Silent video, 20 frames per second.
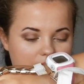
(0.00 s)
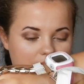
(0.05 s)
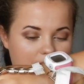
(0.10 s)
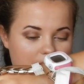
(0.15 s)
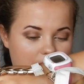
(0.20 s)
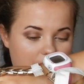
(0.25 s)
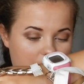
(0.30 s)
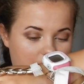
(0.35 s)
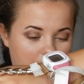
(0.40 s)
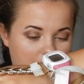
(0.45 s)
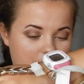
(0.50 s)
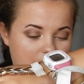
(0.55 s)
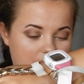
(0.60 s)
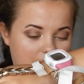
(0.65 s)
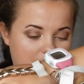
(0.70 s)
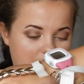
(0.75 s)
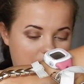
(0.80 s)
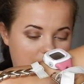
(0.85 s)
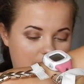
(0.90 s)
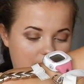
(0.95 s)
The road
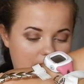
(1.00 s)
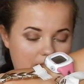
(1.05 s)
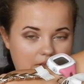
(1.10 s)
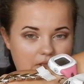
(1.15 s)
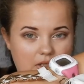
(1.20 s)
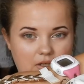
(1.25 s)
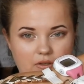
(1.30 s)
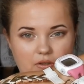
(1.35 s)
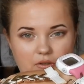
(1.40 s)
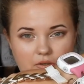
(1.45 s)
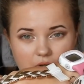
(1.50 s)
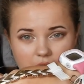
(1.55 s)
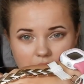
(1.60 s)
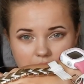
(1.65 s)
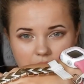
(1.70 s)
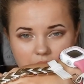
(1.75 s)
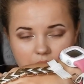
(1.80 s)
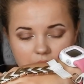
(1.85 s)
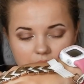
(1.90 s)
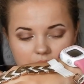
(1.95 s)
still was a
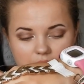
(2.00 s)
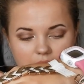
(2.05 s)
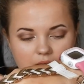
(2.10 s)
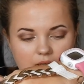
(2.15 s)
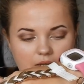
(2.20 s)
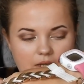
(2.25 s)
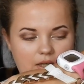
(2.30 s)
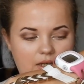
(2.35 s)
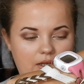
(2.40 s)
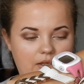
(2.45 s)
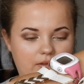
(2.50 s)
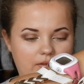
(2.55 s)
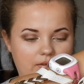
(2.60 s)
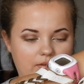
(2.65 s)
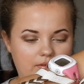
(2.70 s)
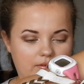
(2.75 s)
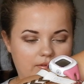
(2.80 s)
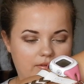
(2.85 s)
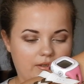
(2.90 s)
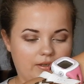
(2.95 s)
road,
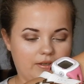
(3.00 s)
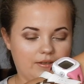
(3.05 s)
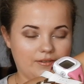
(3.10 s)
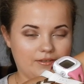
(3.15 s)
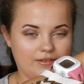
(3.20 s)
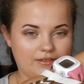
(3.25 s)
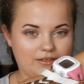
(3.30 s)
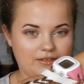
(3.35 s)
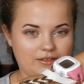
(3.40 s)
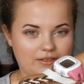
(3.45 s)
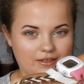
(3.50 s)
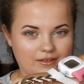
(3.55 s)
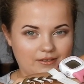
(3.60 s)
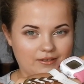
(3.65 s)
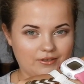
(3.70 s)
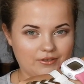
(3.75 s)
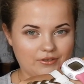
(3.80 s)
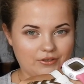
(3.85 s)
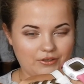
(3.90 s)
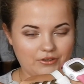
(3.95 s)
and it
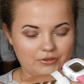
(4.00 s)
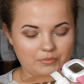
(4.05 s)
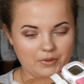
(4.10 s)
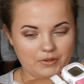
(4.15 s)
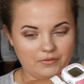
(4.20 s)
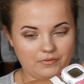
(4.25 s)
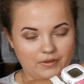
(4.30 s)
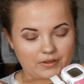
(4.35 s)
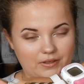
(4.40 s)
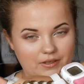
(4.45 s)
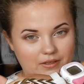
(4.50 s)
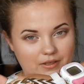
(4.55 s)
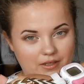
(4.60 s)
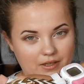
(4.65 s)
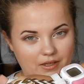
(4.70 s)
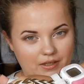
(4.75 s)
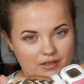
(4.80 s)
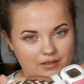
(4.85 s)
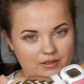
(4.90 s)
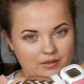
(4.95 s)
still hurt my feet at
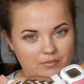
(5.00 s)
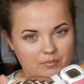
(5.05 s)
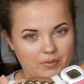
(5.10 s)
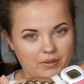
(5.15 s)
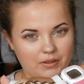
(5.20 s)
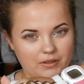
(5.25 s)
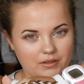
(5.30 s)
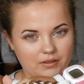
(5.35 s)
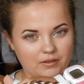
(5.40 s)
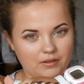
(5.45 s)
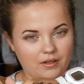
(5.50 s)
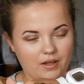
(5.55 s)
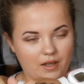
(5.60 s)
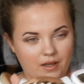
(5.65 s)
the end, but